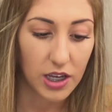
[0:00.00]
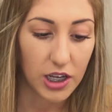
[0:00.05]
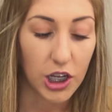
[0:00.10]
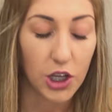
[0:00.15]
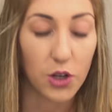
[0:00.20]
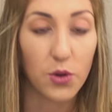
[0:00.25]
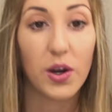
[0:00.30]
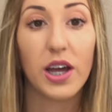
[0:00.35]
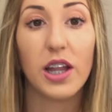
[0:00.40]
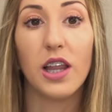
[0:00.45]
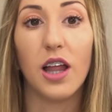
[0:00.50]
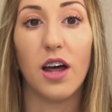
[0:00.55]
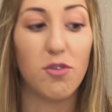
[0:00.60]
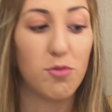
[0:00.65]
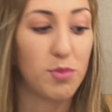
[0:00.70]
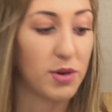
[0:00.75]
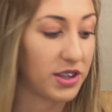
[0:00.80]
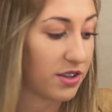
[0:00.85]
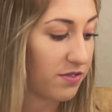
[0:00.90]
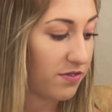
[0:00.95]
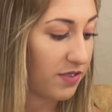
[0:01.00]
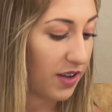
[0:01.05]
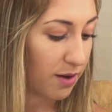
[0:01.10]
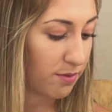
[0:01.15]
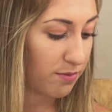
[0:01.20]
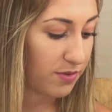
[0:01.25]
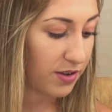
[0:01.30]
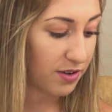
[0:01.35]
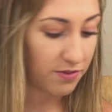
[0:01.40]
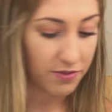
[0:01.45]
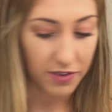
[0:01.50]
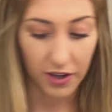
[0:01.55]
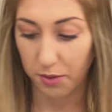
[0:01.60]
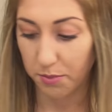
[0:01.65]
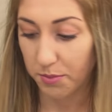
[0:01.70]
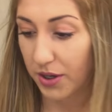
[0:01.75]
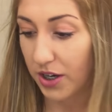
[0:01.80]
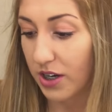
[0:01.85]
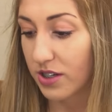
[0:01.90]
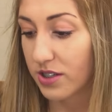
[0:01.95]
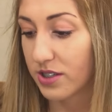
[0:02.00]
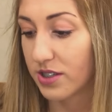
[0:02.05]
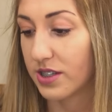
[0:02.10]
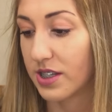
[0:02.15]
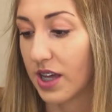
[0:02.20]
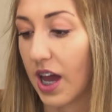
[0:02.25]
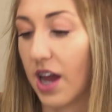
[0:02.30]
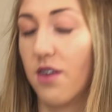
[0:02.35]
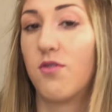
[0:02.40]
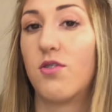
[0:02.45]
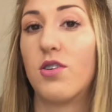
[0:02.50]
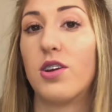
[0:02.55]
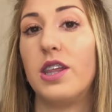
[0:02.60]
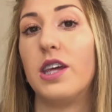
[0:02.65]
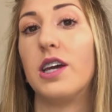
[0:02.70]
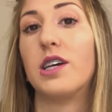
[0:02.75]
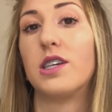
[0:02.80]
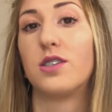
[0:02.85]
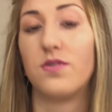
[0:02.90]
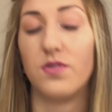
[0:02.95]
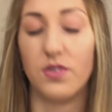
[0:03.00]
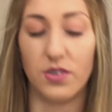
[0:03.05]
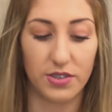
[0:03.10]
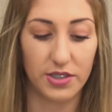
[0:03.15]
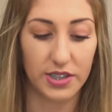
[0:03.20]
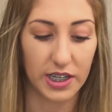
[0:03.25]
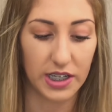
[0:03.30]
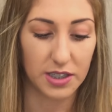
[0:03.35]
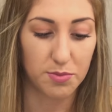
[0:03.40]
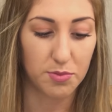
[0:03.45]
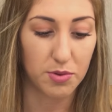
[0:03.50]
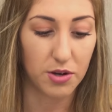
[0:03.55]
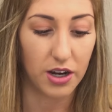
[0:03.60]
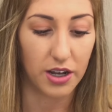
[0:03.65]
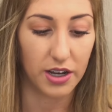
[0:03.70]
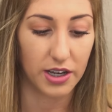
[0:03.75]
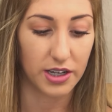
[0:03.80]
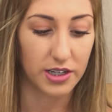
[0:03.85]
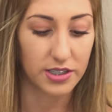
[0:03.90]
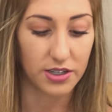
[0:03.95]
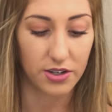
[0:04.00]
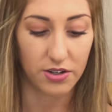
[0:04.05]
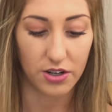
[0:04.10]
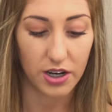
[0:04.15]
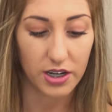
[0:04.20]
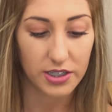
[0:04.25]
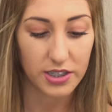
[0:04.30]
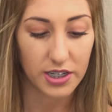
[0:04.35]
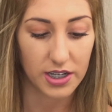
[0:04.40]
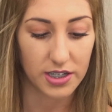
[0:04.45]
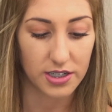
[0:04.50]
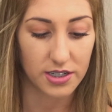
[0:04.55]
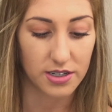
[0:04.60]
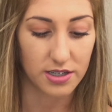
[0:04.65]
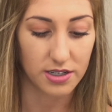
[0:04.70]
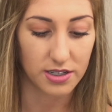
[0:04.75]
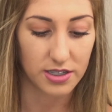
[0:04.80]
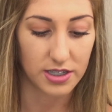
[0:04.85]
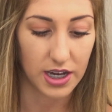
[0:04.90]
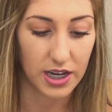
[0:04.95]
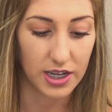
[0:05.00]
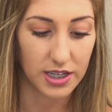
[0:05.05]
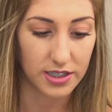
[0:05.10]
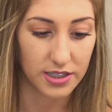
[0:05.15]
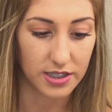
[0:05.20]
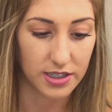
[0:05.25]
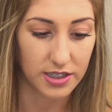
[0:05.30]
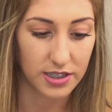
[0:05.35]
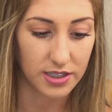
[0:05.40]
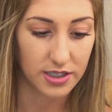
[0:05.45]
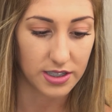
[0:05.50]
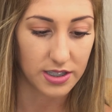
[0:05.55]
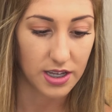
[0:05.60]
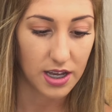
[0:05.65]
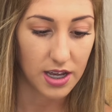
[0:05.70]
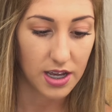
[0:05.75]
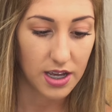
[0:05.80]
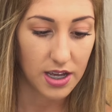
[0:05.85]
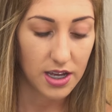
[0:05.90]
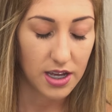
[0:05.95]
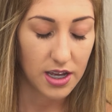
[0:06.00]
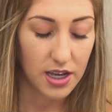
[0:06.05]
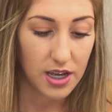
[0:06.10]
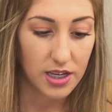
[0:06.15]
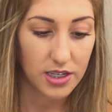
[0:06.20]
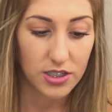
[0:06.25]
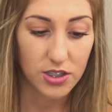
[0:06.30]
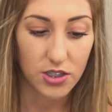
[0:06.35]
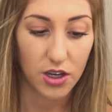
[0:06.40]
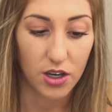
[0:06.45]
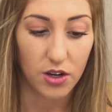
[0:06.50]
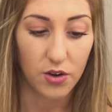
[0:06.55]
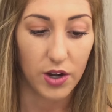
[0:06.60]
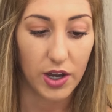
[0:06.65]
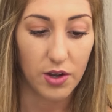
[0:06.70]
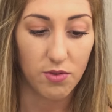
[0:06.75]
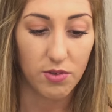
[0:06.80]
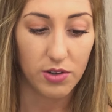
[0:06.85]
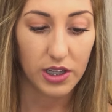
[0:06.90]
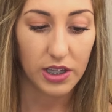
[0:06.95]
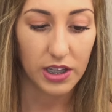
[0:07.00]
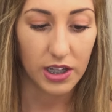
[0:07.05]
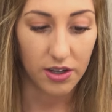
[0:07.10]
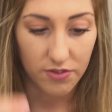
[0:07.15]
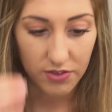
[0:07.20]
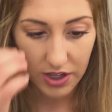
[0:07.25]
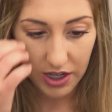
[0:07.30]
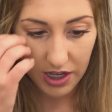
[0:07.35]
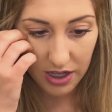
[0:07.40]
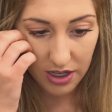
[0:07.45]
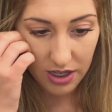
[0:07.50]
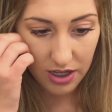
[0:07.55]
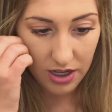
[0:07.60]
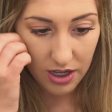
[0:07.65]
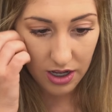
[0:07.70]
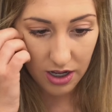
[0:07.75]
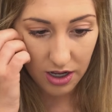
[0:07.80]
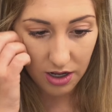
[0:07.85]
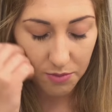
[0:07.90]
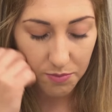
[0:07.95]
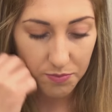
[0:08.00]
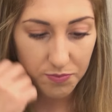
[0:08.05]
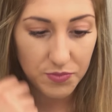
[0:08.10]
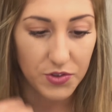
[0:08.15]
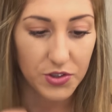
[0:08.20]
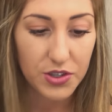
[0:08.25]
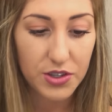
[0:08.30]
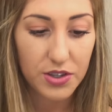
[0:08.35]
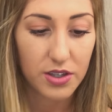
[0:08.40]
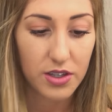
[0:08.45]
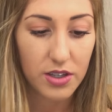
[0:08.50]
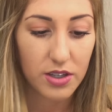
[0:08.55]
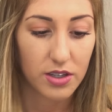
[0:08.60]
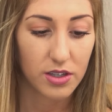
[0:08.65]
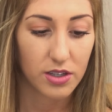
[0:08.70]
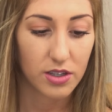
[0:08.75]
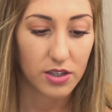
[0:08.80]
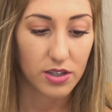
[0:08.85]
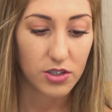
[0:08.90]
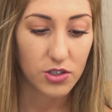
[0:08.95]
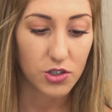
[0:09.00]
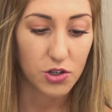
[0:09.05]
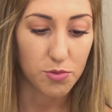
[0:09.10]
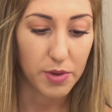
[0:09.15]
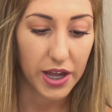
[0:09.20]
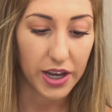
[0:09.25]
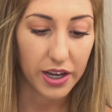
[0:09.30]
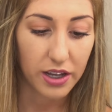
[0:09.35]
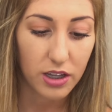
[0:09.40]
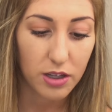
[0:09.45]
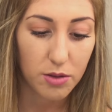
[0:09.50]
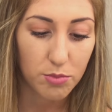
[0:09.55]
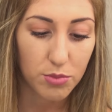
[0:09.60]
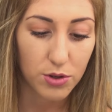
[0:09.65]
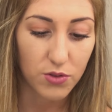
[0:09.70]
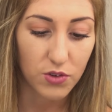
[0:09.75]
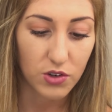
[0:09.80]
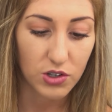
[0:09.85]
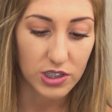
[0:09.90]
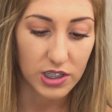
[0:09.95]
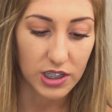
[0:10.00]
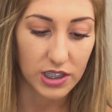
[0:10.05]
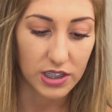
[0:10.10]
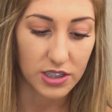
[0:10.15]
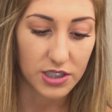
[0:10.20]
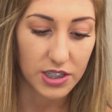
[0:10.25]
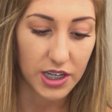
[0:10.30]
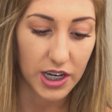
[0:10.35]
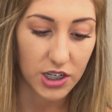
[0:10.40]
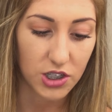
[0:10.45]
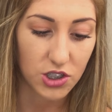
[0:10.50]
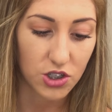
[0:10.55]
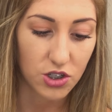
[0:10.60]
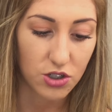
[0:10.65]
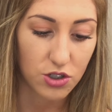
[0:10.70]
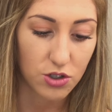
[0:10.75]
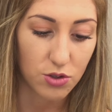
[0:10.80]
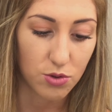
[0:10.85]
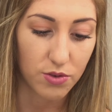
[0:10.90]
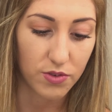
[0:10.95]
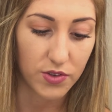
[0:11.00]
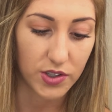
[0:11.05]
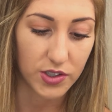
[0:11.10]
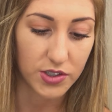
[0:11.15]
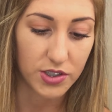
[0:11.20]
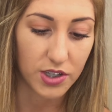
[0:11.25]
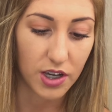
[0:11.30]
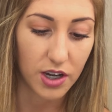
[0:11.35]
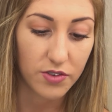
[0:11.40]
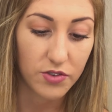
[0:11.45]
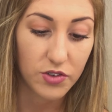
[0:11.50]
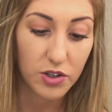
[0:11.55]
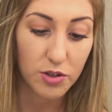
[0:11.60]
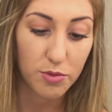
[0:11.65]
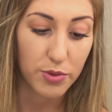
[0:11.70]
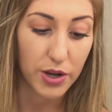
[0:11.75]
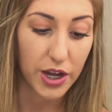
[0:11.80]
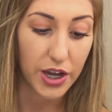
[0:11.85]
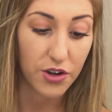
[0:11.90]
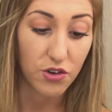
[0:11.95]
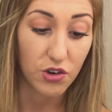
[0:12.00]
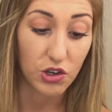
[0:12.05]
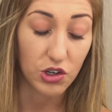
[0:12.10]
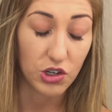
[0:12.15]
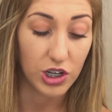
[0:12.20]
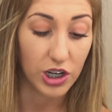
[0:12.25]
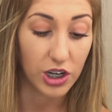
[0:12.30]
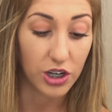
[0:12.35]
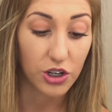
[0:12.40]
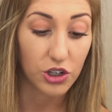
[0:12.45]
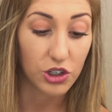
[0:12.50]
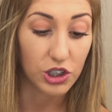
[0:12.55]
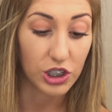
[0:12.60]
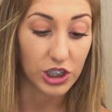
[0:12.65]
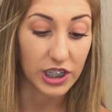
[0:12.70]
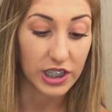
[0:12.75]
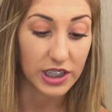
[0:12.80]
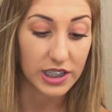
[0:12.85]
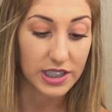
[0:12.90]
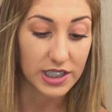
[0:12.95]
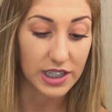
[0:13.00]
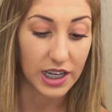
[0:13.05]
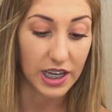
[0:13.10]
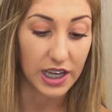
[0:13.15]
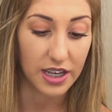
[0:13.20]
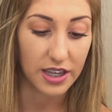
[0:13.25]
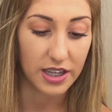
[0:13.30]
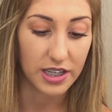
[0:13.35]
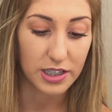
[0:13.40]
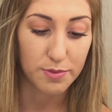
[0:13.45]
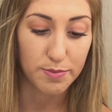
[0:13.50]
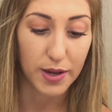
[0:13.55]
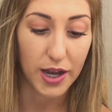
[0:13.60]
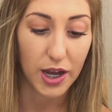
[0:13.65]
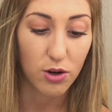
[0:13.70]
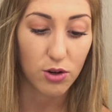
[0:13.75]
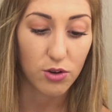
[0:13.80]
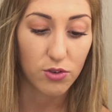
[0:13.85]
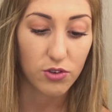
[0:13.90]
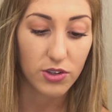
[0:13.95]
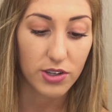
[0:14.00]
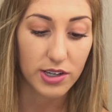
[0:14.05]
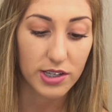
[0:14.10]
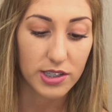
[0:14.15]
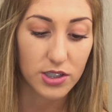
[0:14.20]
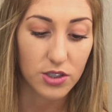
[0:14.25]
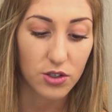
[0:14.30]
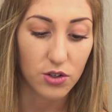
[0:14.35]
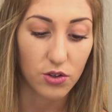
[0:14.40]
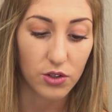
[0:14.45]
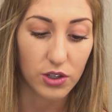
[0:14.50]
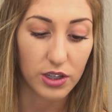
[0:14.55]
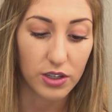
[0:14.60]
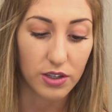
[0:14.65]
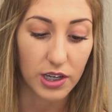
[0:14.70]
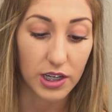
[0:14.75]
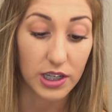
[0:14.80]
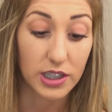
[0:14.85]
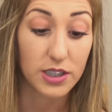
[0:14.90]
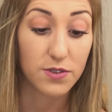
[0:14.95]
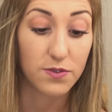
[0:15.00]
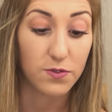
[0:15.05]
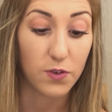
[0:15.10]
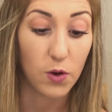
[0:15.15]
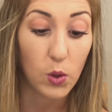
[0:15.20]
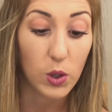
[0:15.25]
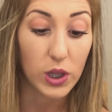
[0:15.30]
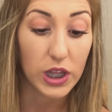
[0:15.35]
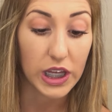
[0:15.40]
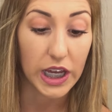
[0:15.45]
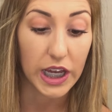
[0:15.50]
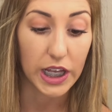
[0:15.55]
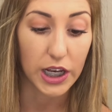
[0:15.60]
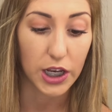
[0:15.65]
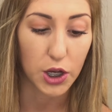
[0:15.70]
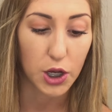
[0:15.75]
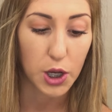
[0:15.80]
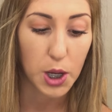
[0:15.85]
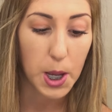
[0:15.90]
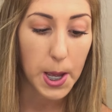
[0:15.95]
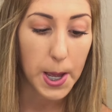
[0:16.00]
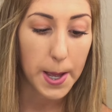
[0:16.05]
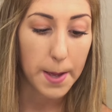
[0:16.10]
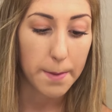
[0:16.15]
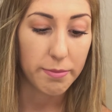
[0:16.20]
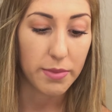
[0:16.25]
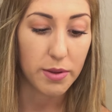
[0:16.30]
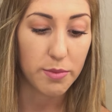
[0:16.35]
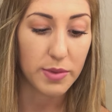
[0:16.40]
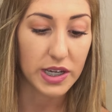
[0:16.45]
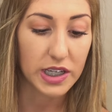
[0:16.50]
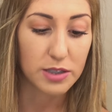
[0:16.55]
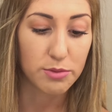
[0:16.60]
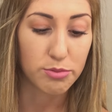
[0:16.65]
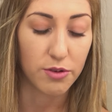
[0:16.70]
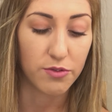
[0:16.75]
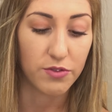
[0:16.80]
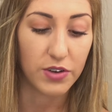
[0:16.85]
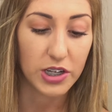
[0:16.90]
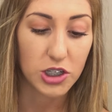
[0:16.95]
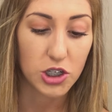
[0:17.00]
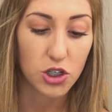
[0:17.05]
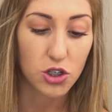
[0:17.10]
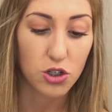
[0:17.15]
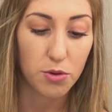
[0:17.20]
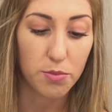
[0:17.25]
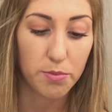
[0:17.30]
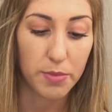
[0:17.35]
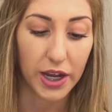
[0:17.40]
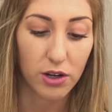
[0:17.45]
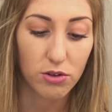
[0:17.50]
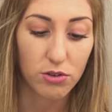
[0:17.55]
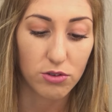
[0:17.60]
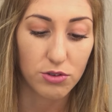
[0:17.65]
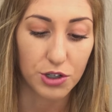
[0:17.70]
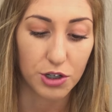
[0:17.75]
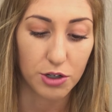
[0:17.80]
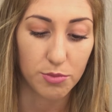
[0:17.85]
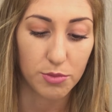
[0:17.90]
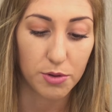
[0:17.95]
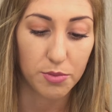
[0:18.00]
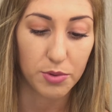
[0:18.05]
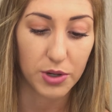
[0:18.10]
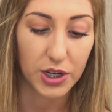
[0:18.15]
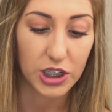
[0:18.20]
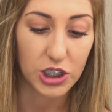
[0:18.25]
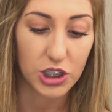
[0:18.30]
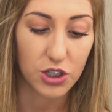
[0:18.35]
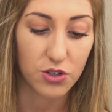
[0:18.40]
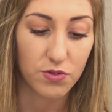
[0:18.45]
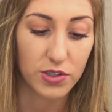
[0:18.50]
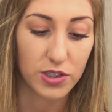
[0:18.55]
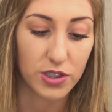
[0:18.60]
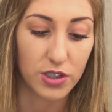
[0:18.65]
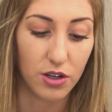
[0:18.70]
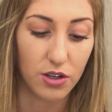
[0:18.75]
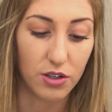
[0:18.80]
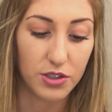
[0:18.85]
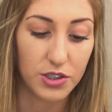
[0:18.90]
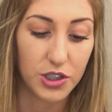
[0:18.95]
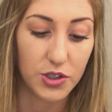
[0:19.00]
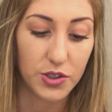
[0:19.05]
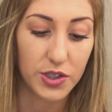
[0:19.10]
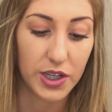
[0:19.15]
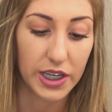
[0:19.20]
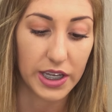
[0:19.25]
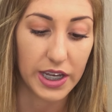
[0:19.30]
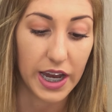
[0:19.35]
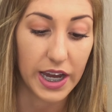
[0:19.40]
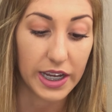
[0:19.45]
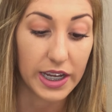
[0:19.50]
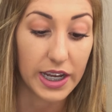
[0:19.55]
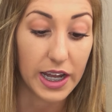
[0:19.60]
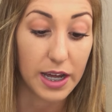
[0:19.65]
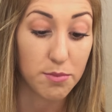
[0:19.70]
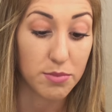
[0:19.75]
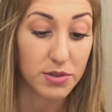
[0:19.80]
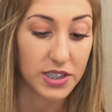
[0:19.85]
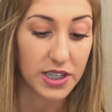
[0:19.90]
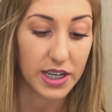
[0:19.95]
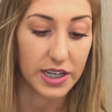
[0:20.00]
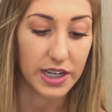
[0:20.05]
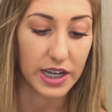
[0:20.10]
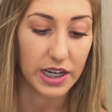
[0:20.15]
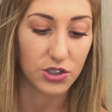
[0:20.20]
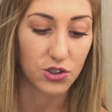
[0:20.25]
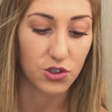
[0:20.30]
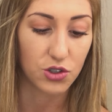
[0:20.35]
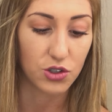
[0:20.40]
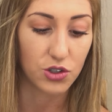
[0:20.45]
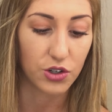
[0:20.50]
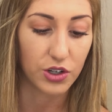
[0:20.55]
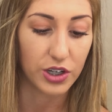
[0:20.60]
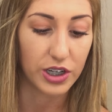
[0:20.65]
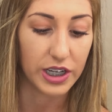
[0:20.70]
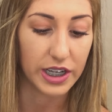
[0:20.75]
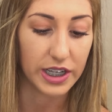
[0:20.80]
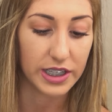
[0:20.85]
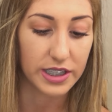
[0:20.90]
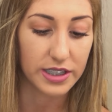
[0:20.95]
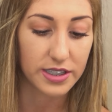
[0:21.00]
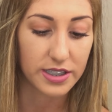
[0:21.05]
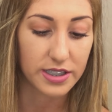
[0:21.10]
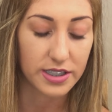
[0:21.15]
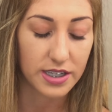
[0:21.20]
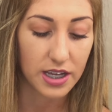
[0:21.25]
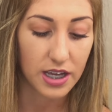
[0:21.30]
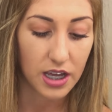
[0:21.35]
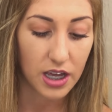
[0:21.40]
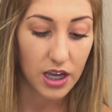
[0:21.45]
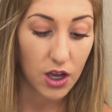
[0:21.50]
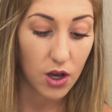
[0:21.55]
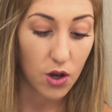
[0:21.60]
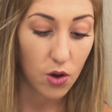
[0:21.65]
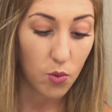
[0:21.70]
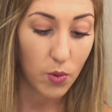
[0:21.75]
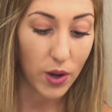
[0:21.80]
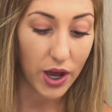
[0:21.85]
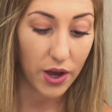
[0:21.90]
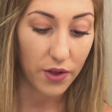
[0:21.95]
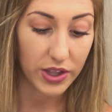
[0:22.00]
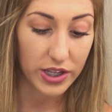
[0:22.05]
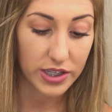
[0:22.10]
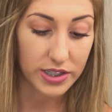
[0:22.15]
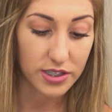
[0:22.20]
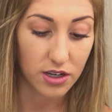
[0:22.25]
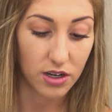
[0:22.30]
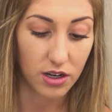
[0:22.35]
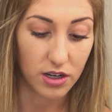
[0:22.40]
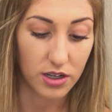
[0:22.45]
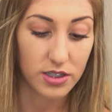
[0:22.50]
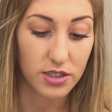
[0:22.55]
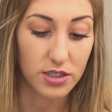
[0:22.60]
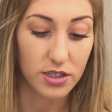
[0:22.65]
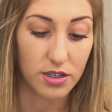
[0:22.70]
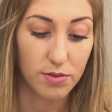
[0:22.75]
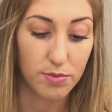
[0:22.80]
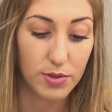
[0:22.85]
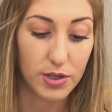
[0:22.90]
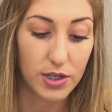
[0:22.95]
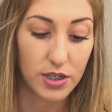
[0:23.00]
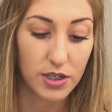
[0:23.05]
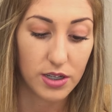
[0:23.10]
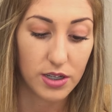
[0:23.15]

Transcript: You know what I love about the Fab Fit Fun Box is everything is full-size products. They're not tester sizes, so I really love that. Dramatically improve your skin's texture to reveal softer, brighter, and younger-looking skin. This powerful exfoliator mimics professional microdermabrasion results using 99% natural ingredients. Wow, that's awesome.